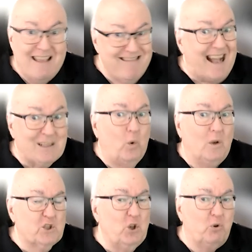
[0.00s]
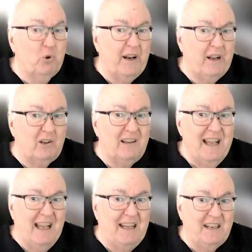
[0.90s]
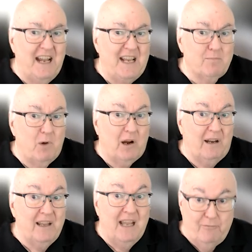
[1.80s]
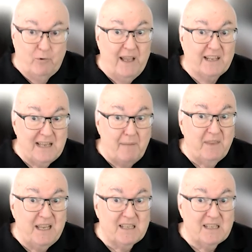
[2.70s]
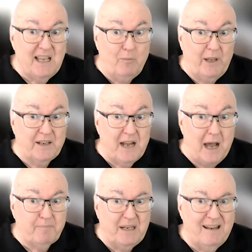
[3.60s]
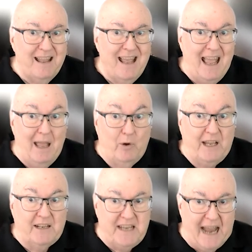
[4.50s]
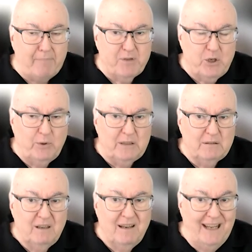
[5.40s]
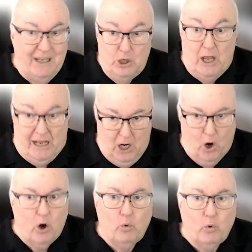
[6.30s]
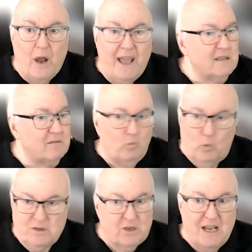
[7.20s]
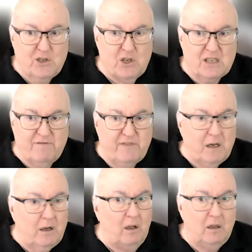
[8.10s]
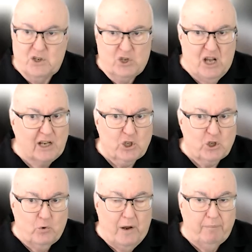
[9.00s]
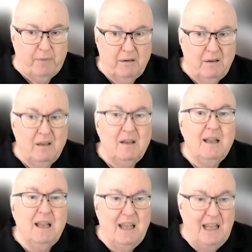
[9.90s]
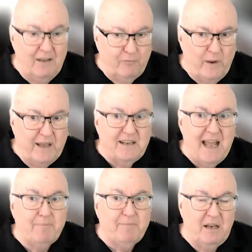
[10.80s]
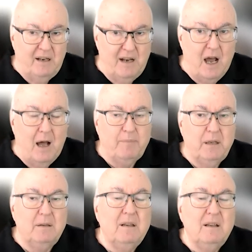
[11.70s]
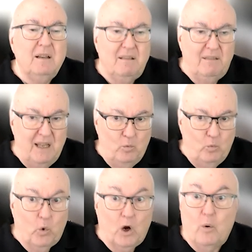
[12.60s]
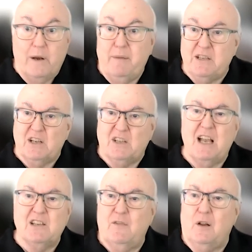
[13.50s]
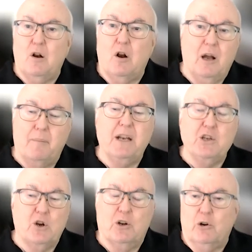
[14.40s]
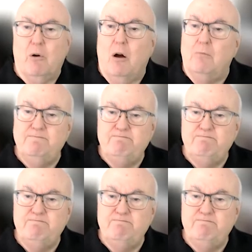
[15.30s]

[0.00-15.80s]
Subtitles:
That's what's so critical in today's market. If we accept this and we adopt it and we adapt to it in our own ways, one size doesn't fit all. This is not a script. If we adapt and adopt, then we're going to be successful and our companies are going to grow.